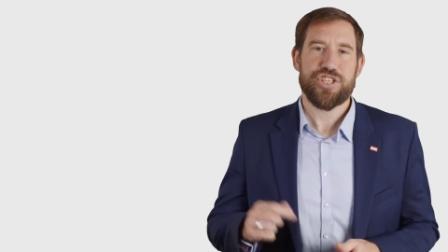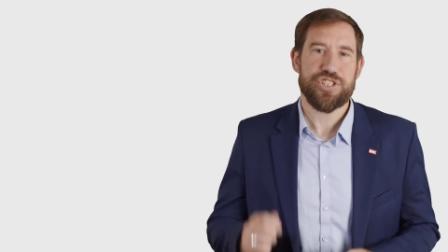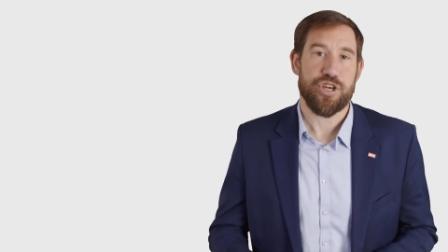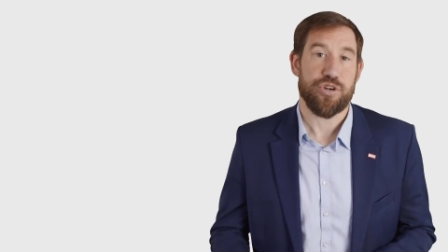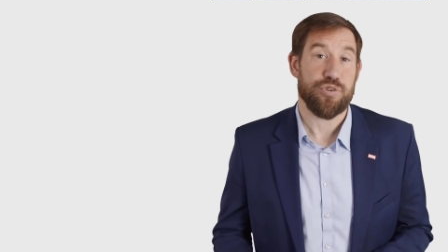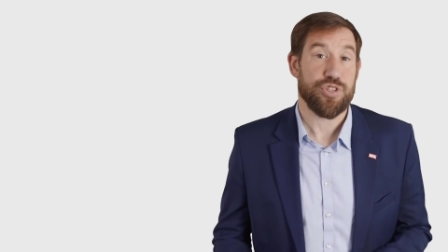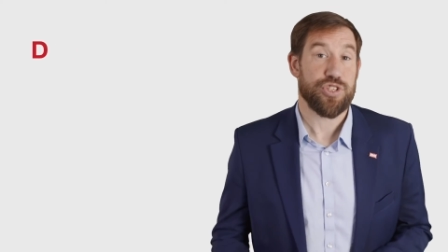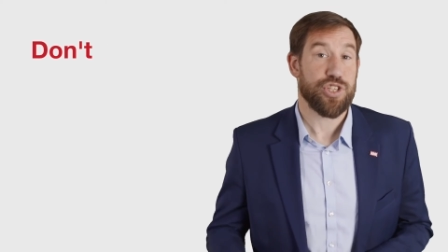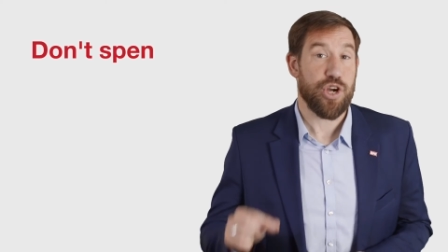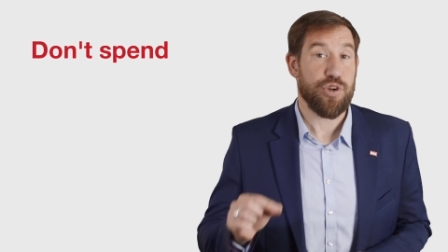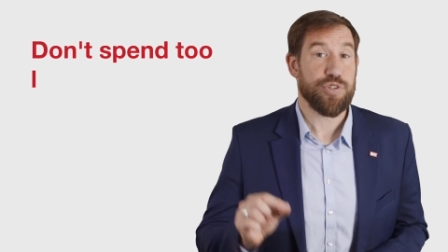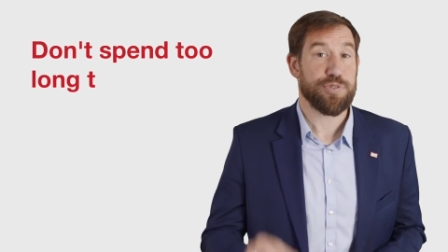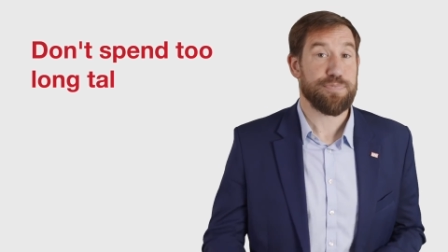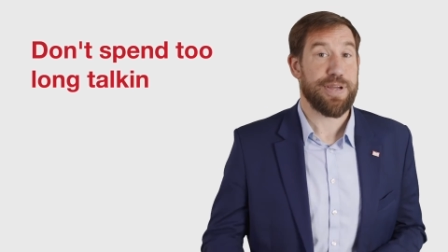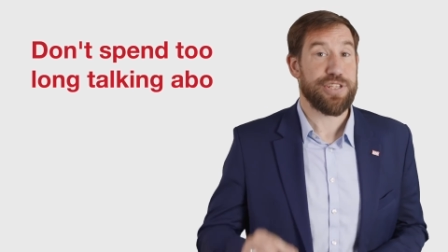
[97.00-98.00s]
So
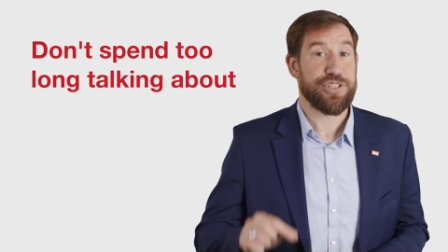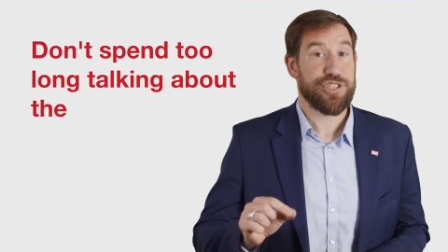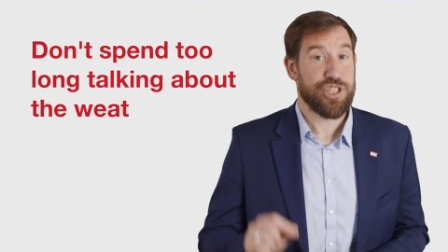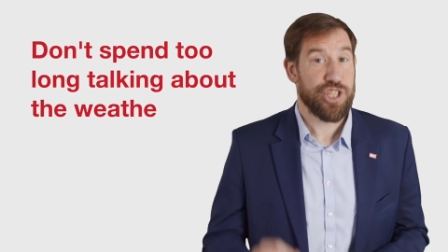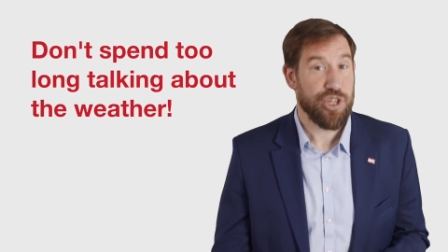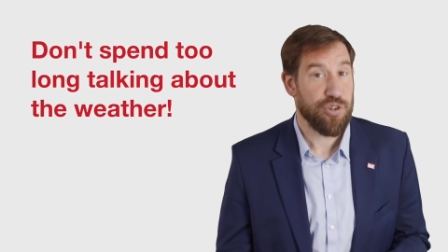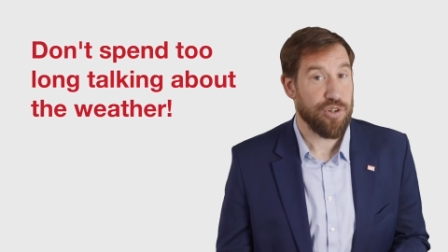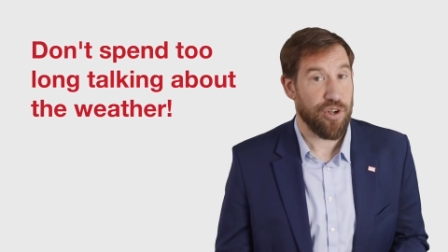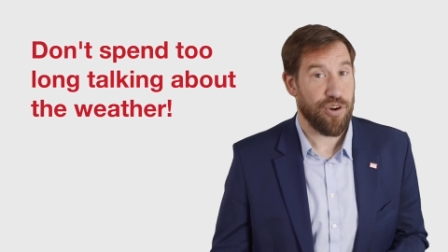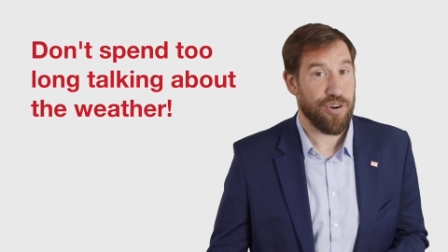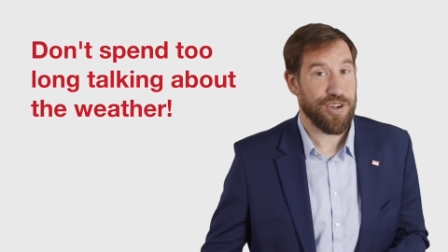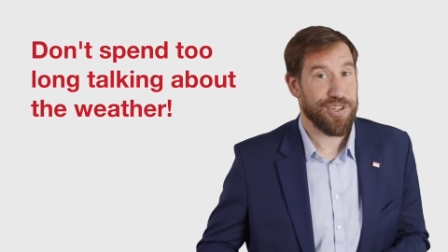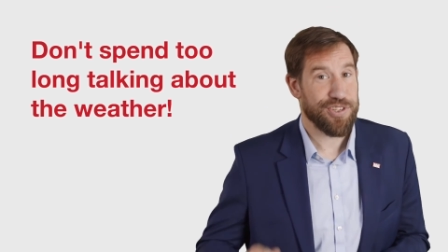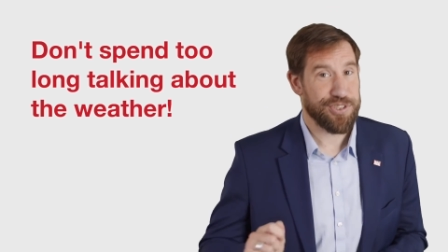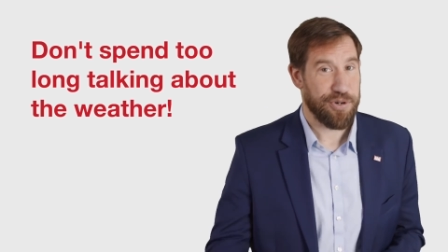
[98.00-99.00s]
don't spend too
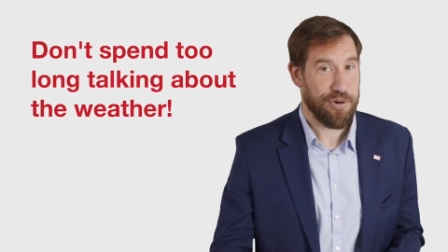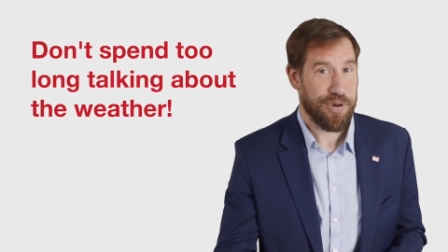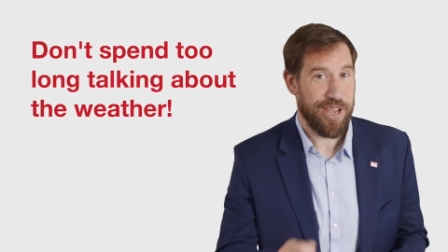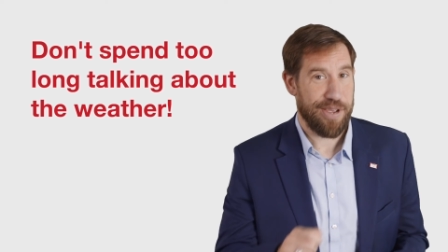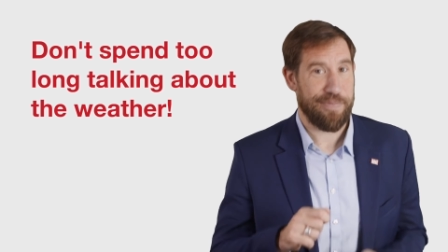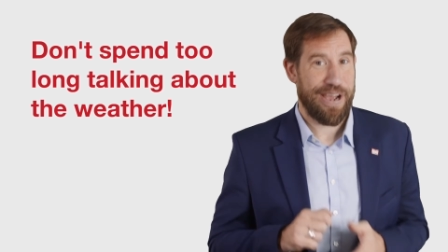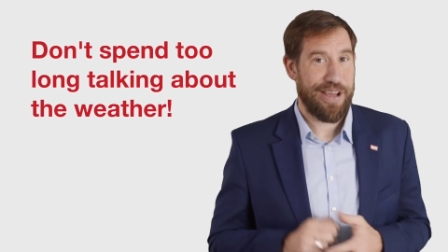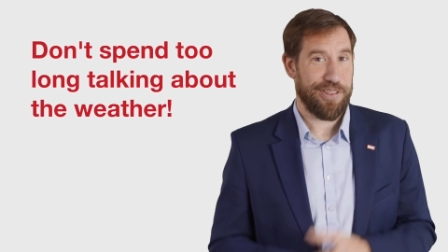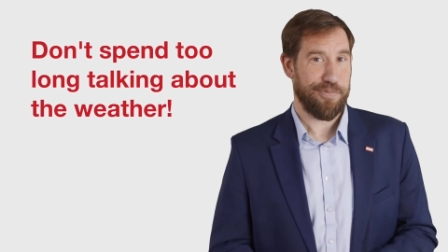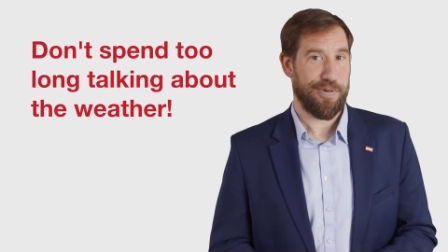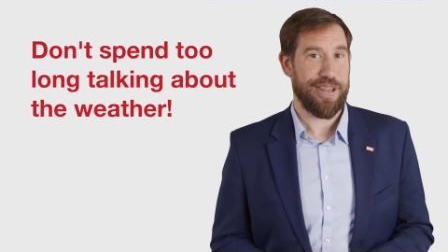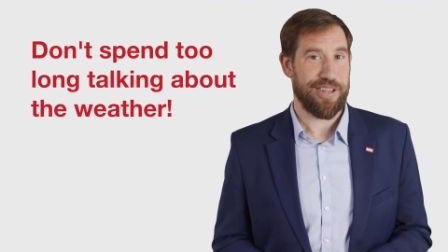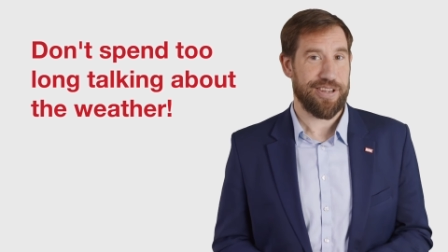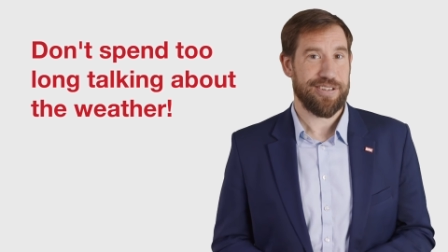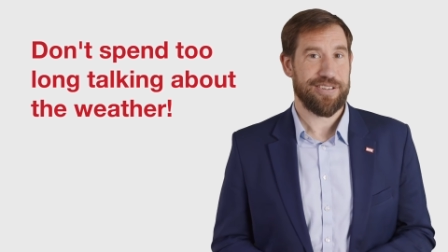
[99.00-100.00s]
long talking about the
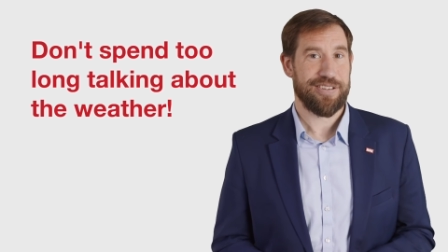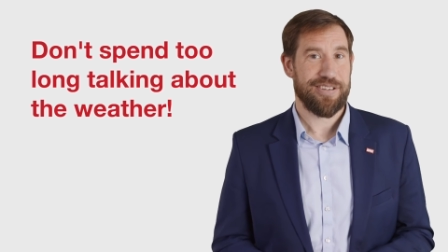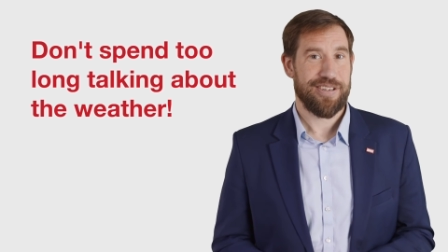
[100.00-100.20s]
weather.